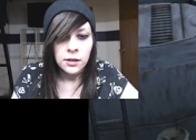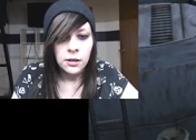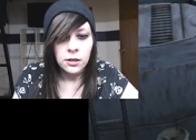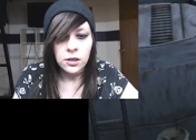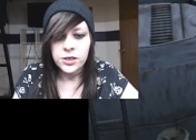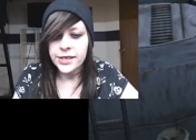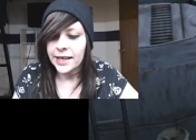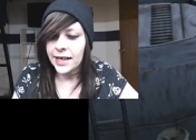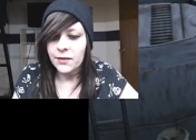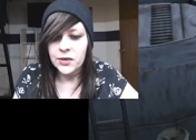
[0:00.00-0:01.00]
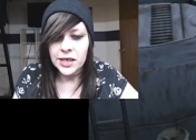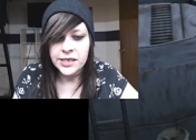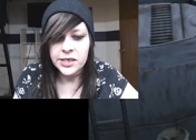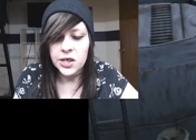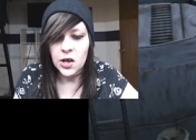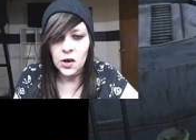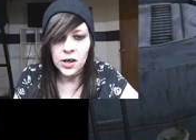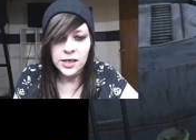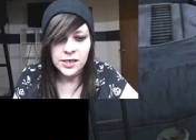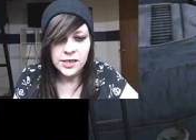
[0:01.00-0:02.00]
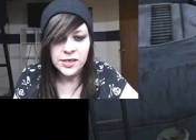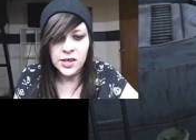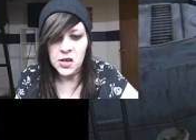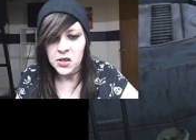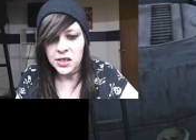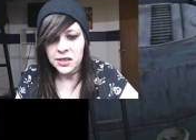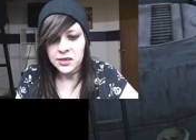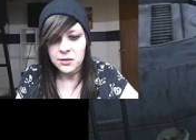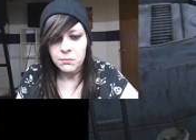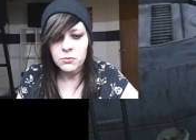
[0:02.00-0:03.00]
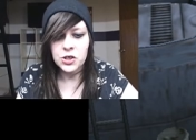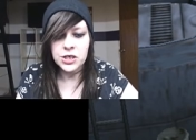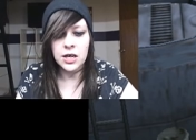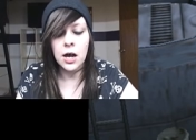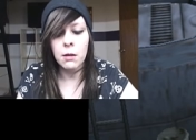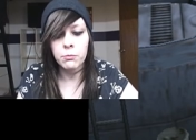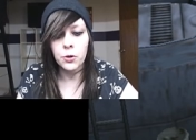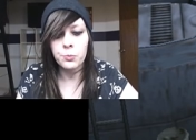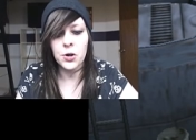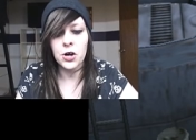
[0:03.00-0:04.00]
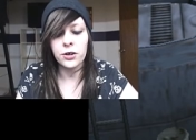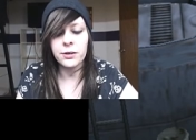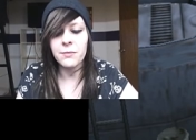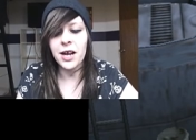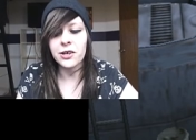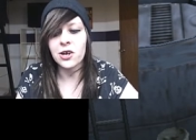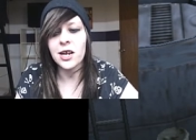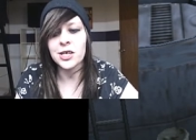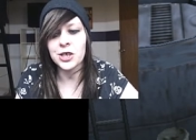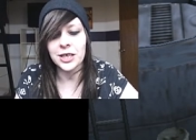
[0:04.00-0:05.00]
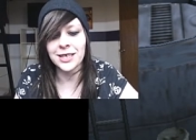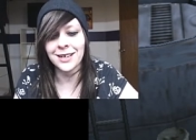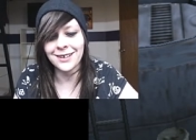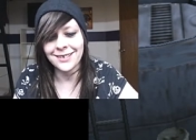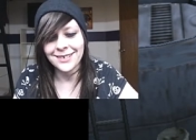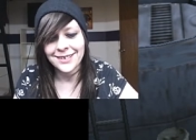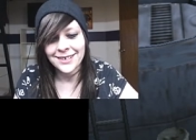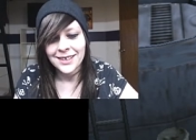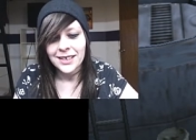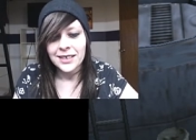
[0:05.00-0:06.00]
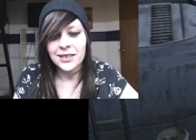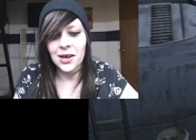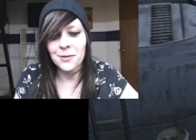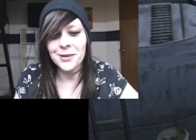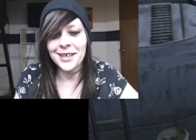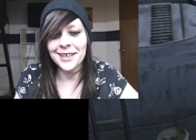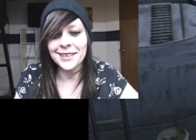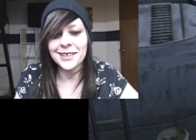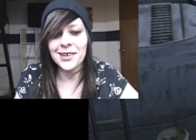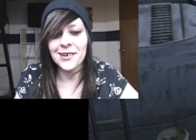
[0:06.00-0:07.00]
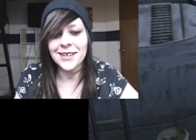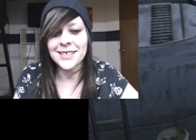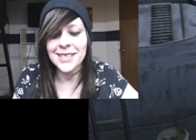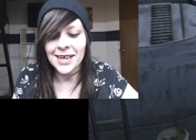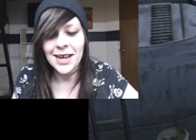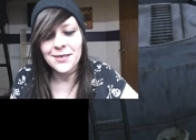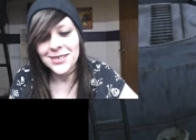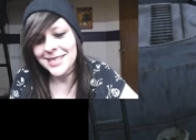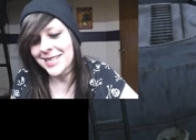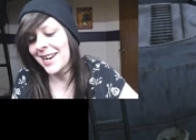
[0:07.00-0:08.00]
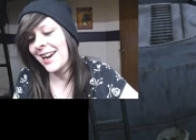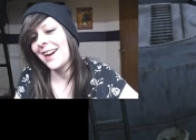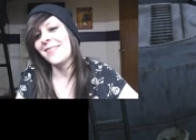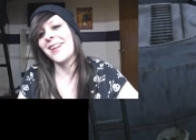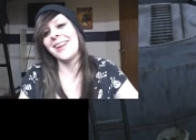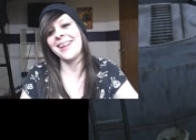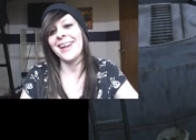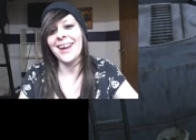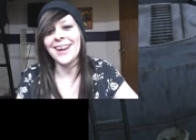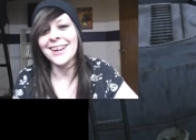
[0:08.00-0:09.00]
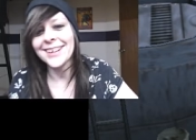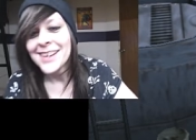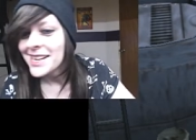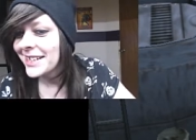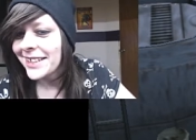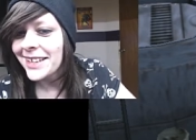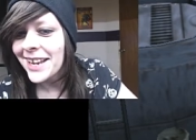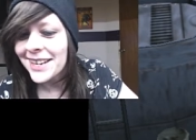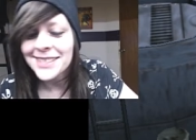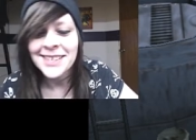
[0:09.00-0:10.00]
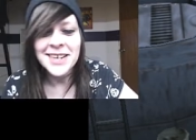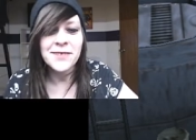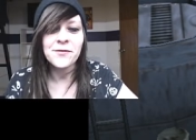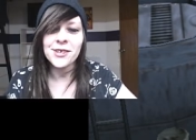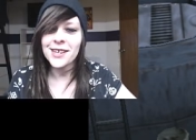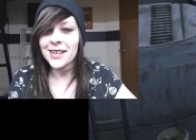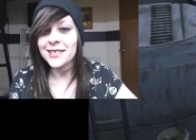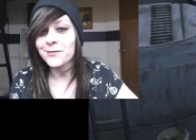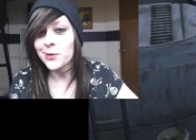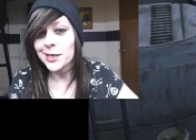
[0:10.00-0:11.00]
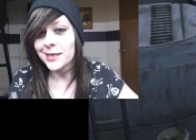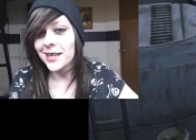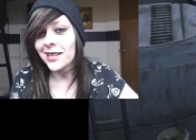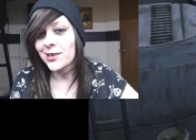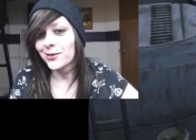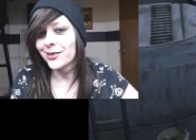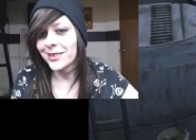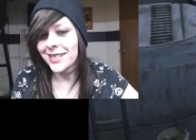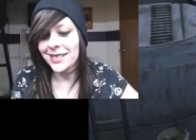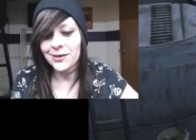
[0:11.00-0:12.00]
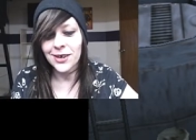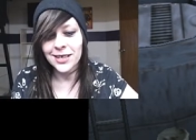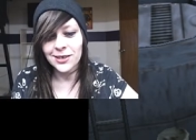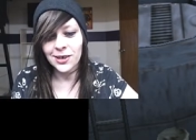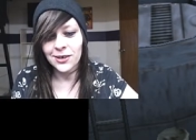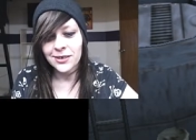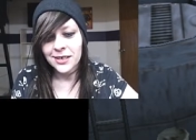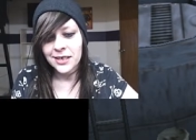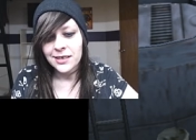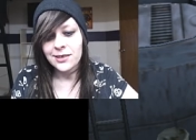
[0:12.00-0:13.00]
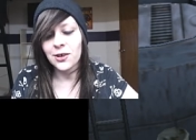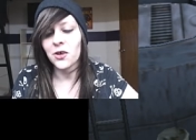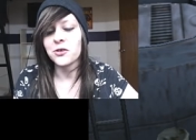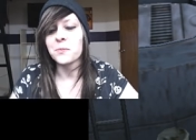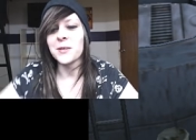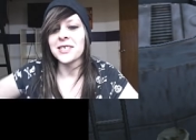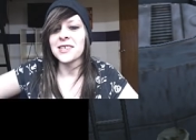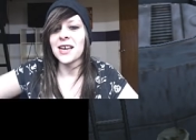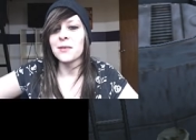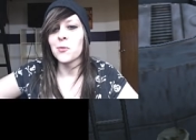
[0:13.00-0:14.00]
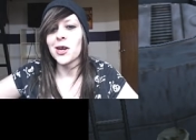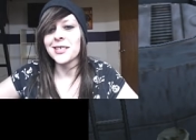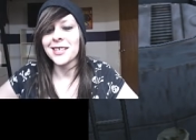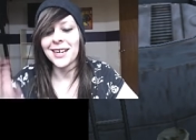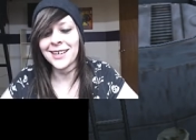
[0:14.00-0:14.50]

Looks like I've got to go. Sorry. I'm just a humble bird in migration. Coming and going time and time again. They intend for that to be a sexual innuendo. Don't be sad, my dear.